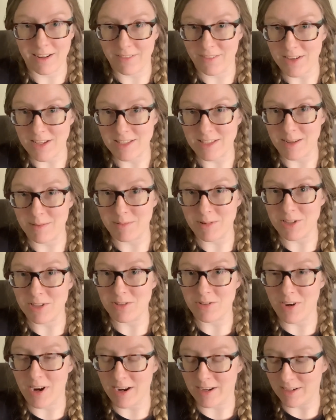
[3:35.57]
if I seem
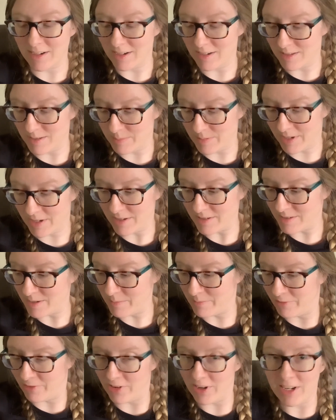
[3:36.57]
distracted, it's because
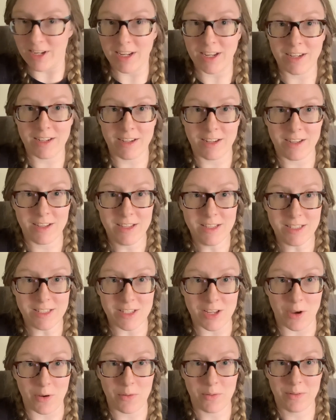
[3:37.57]
I'm feeding. So
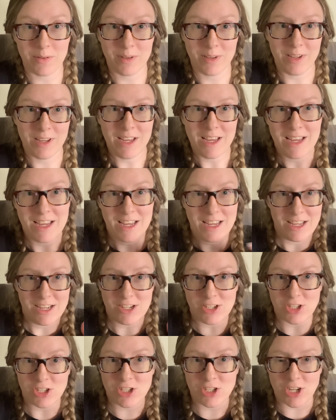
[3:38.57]

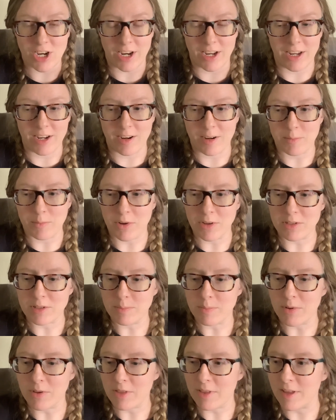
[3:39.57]
just checking on
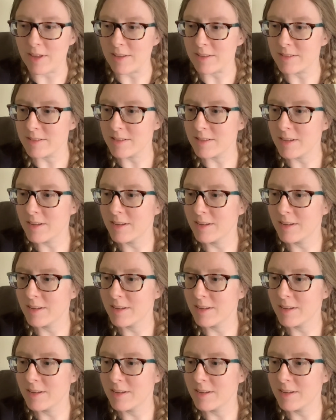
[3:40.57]
multiple things.